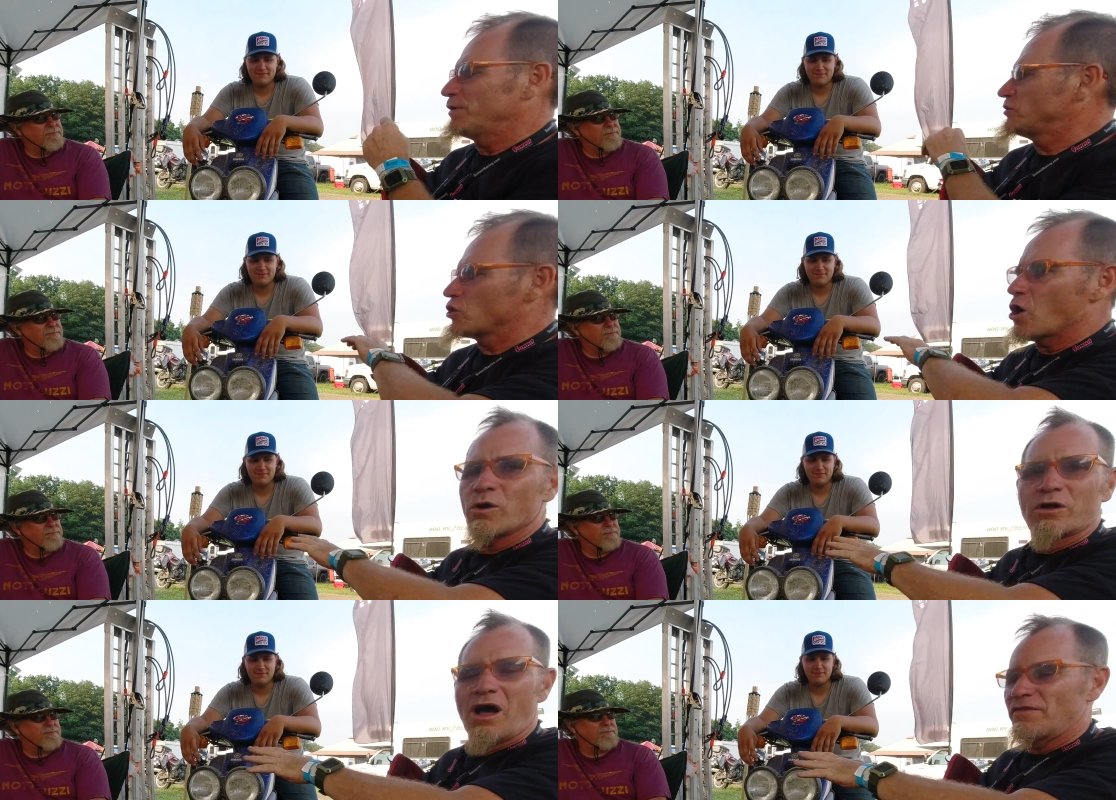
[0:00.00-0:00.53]
Speaker 1: we
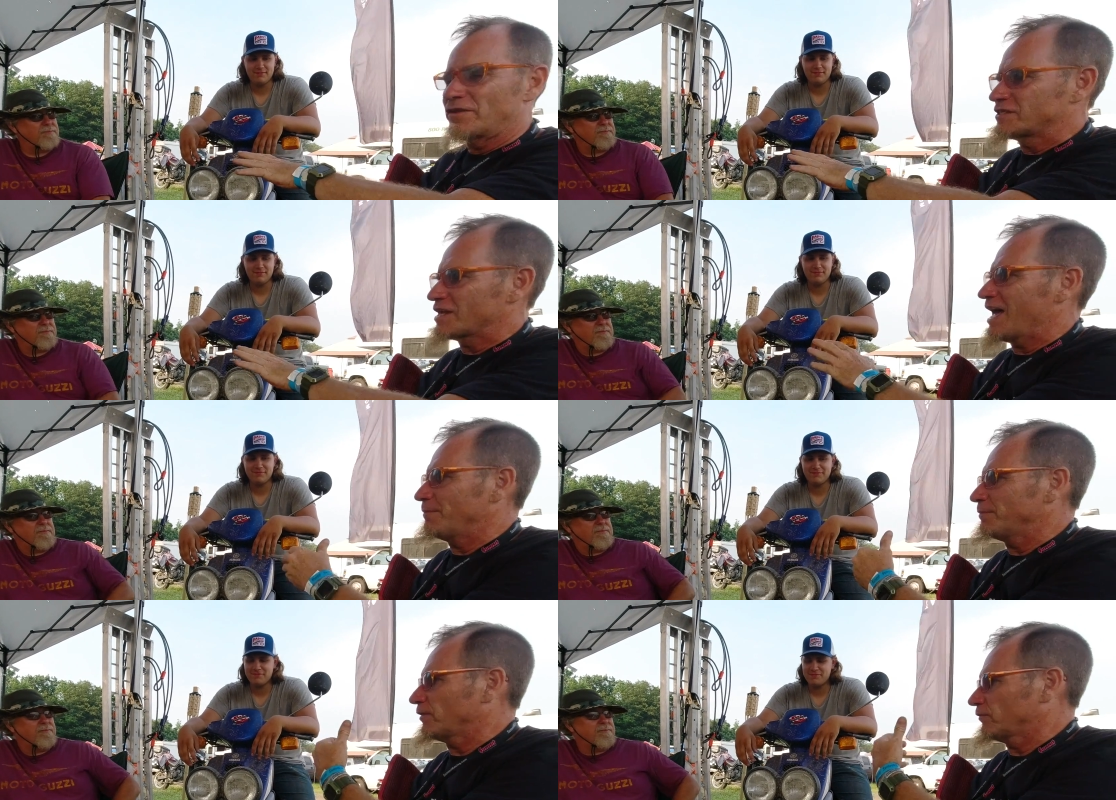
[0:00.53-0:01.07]
joke all the
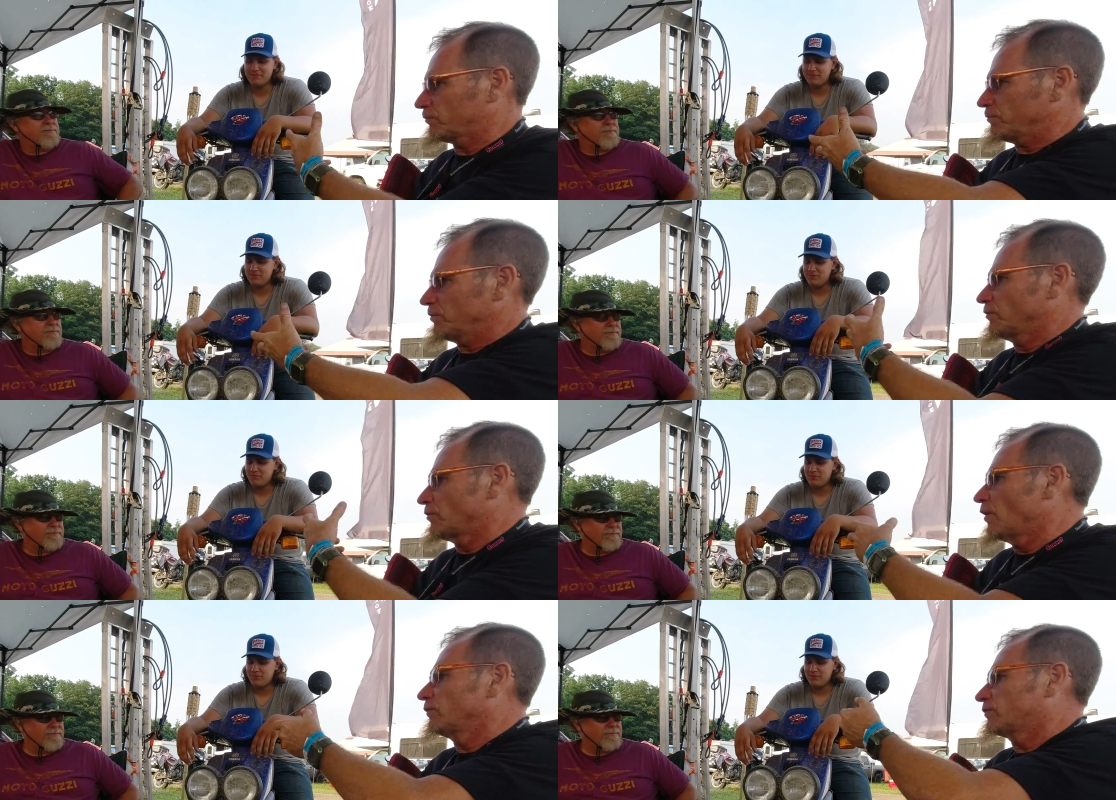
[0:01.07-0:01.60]
time because
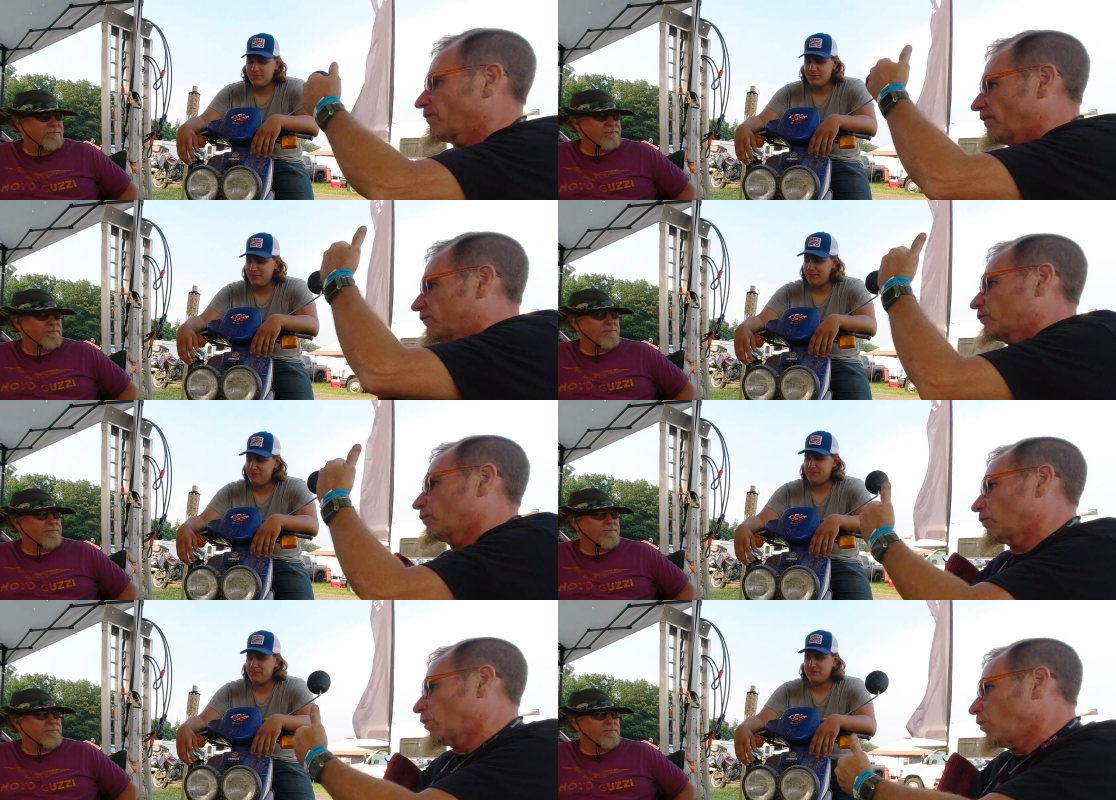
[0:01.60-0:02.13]
those of
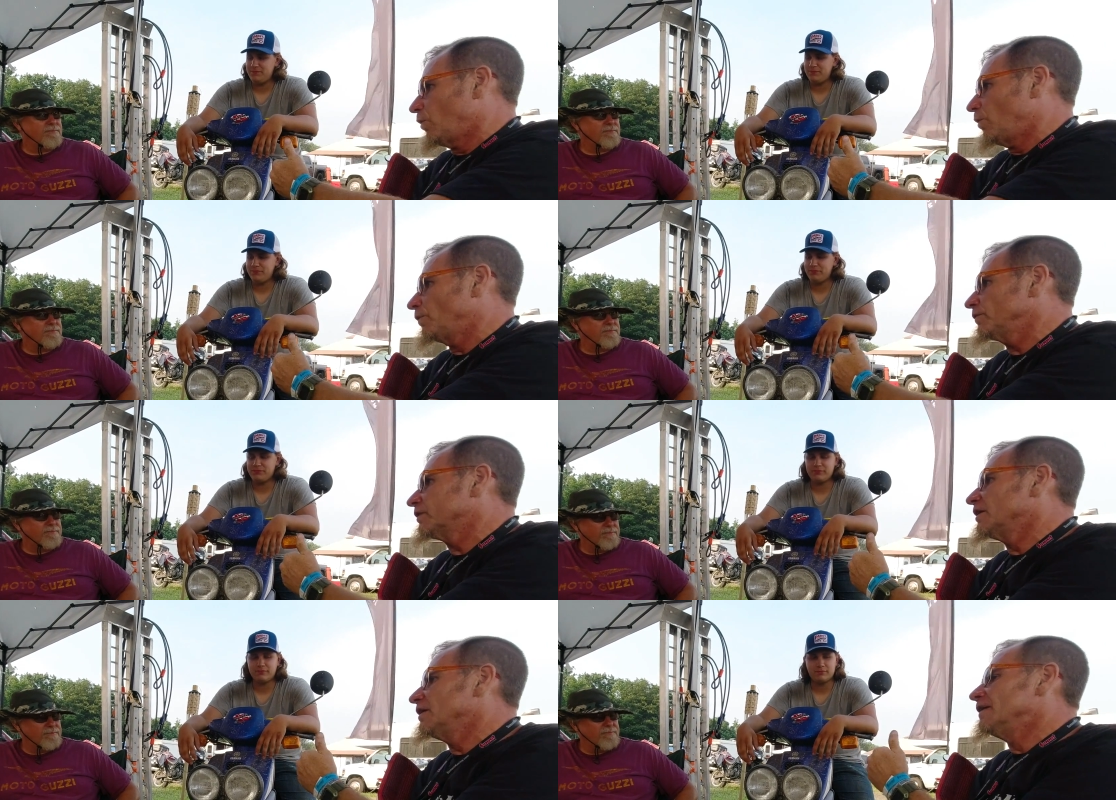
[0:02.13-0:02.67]
us who are
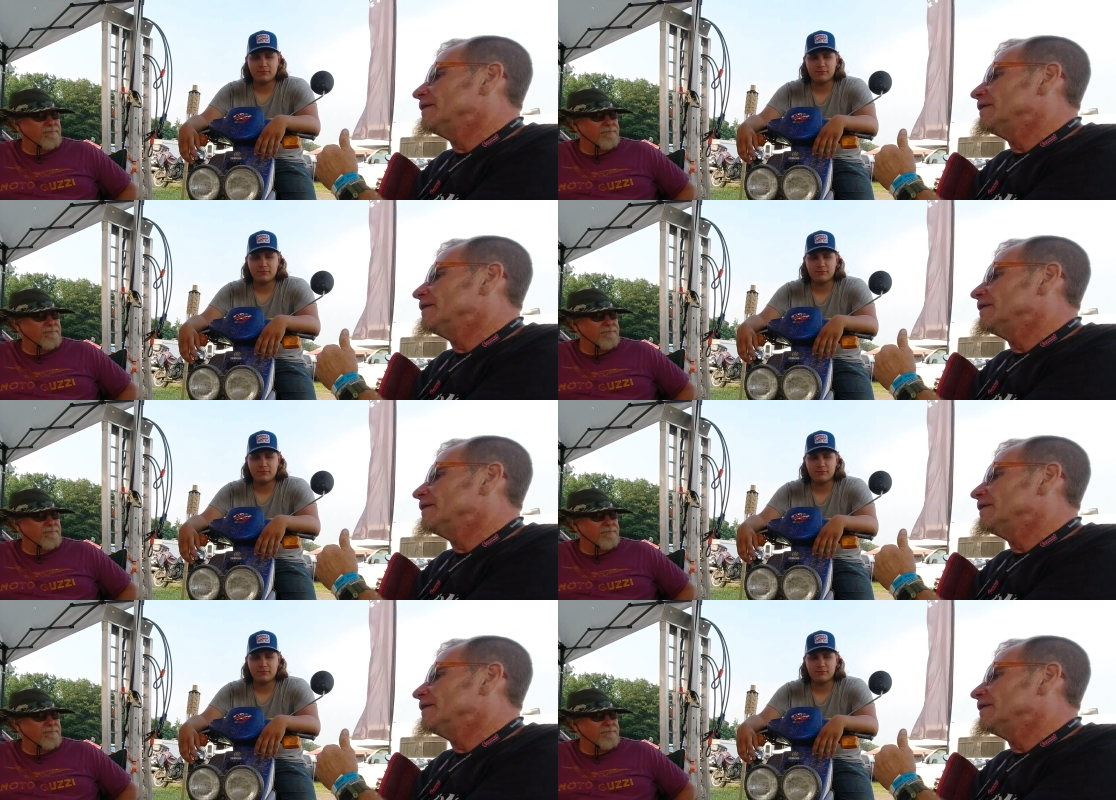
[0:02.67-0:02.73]
old,